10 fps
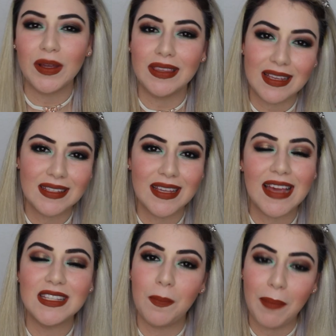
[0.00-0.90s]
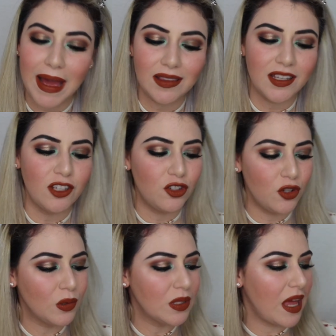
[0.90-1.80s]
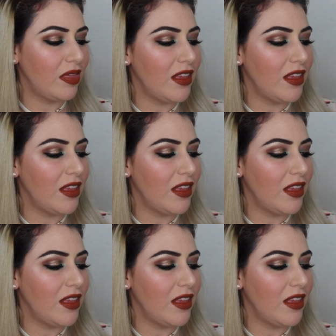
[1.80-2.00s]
In this case, Patty shows